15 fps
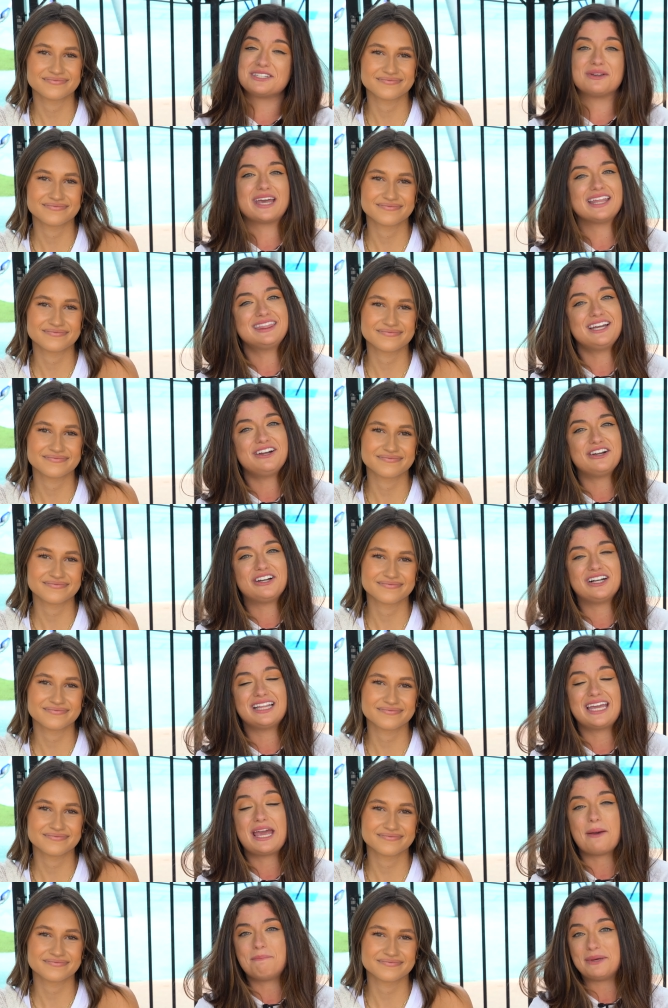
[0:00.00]
Speaker 1: so get there
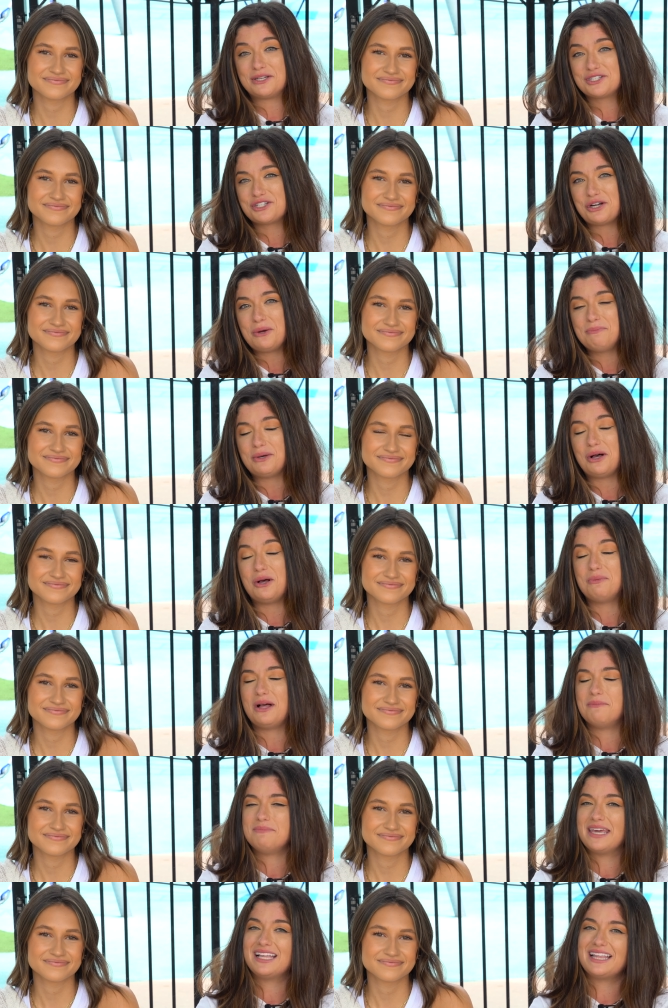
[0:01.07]
early, build your own bowl while
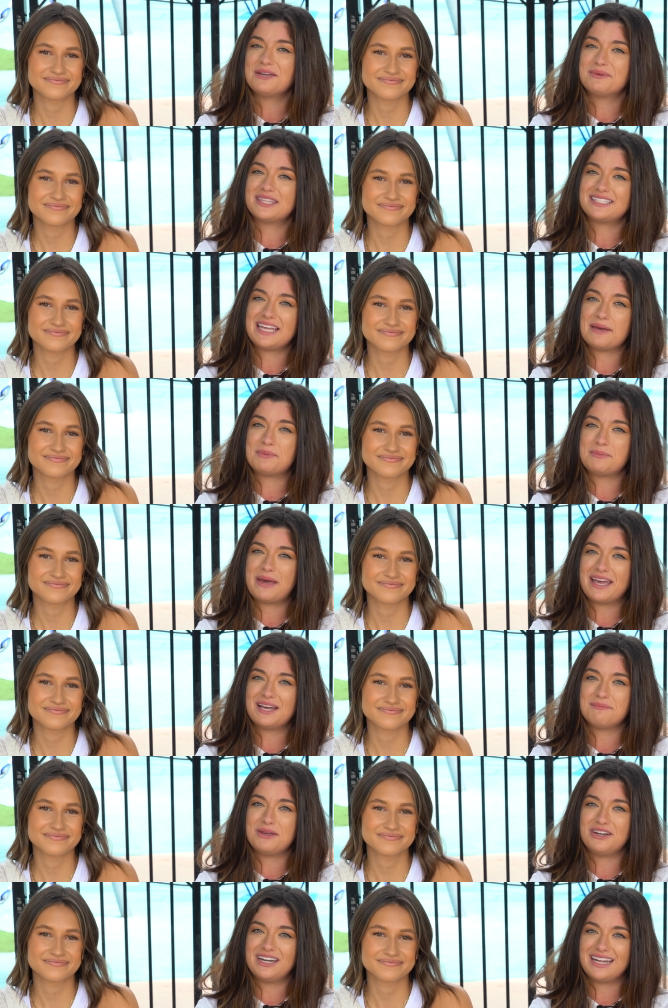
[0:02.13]
mingling with the Tampa Bay
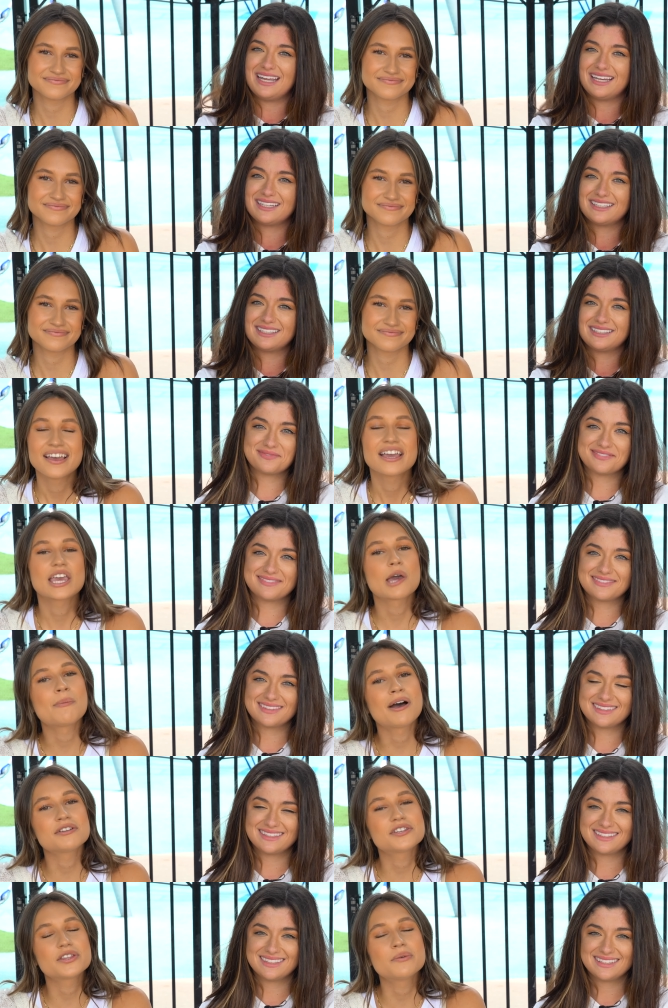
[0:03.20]
community.
Speaker 2: Come
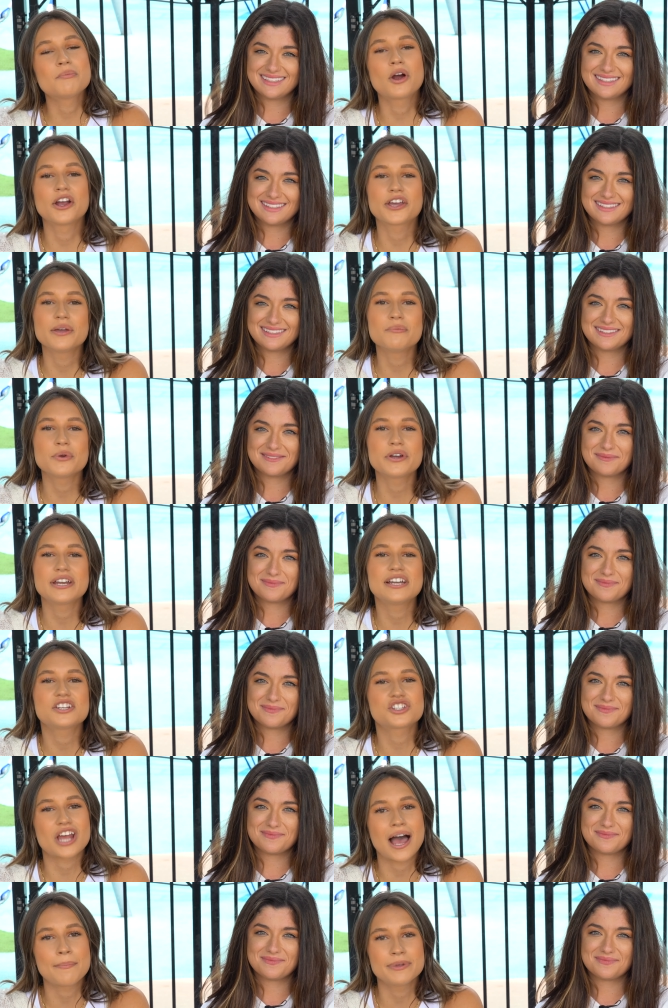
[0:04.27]
out to the Market Marie to
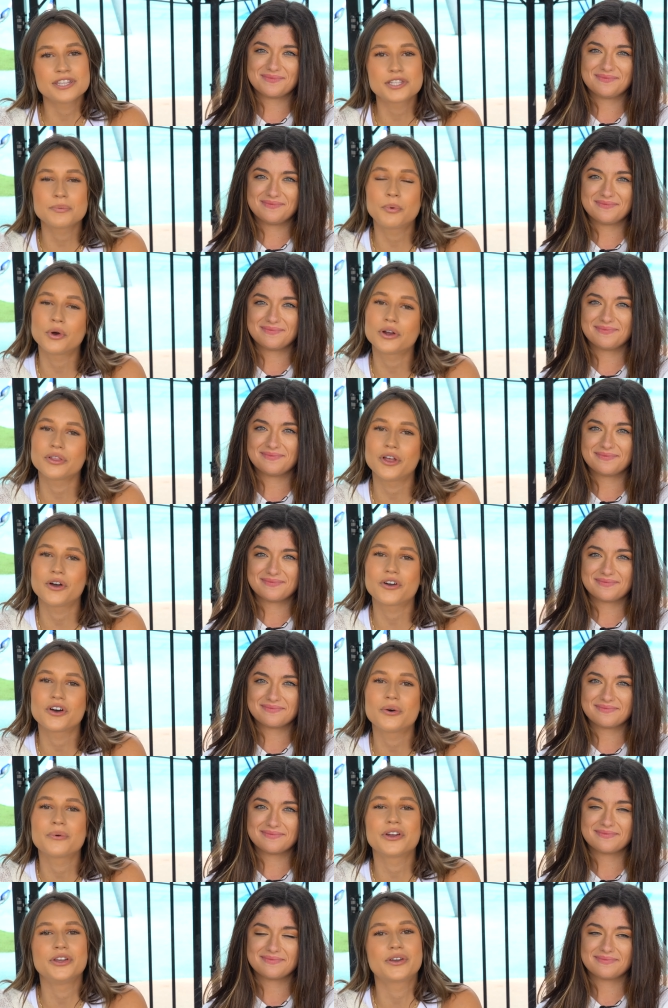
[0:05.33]
shop and support local
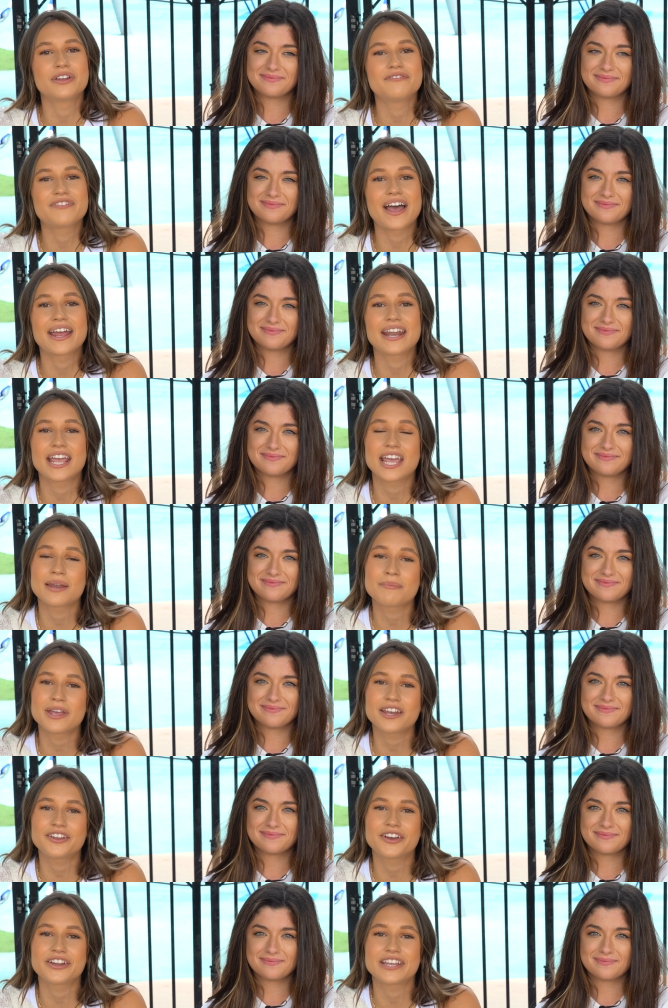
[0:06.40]
where you can find
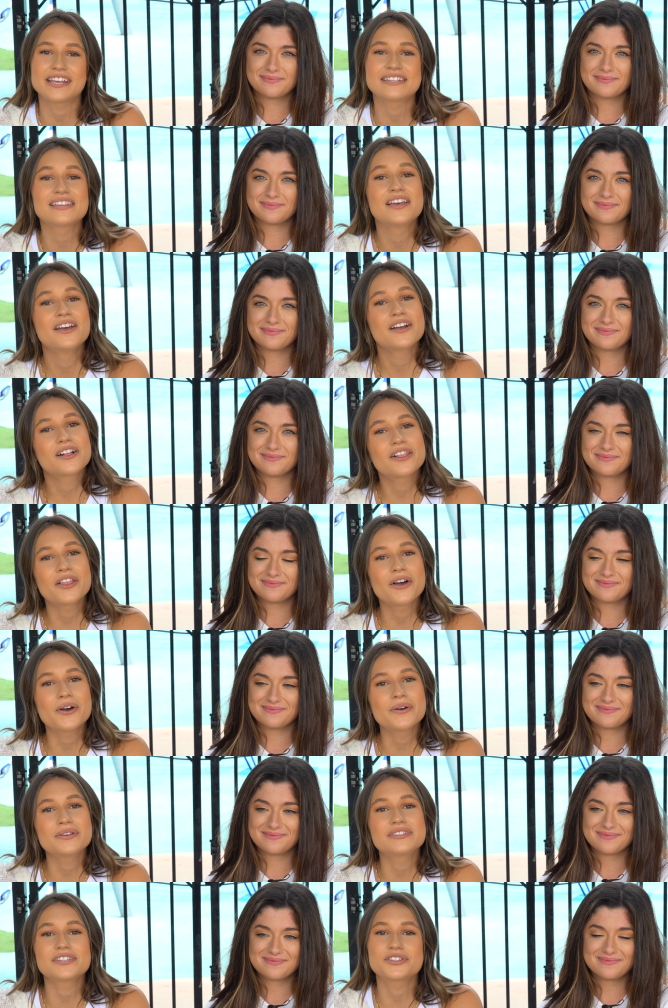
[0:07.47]
handmade goodies,
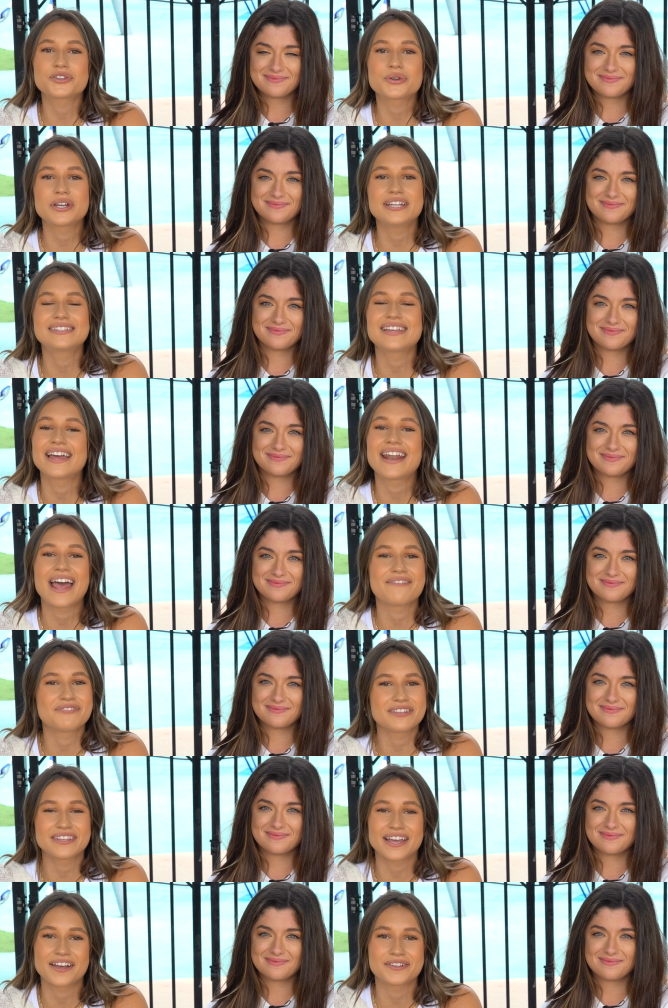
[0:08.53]
clothes, treats, and
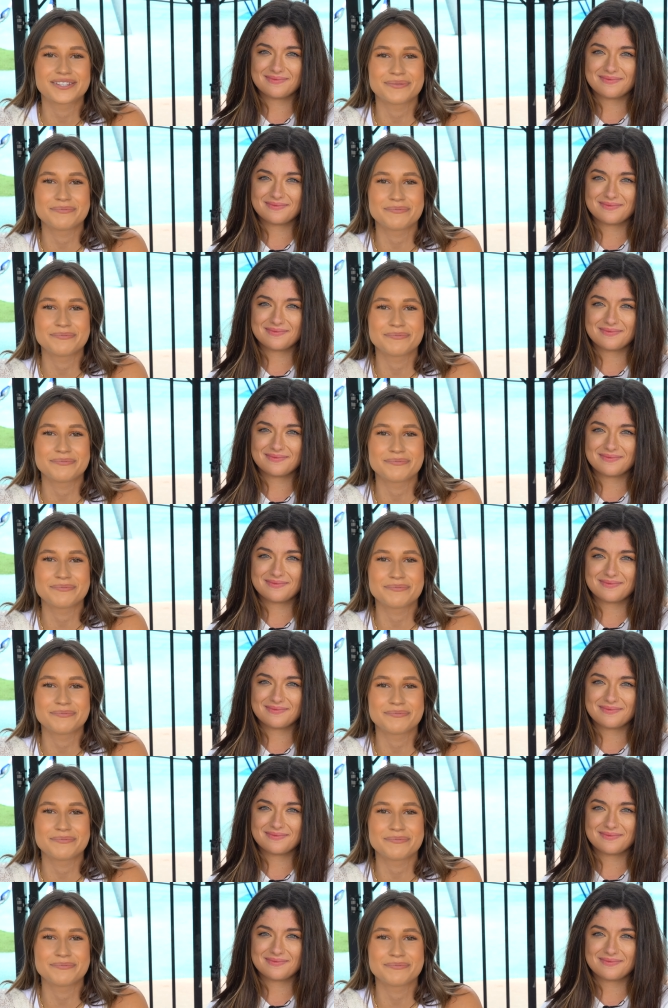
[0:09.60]
everything else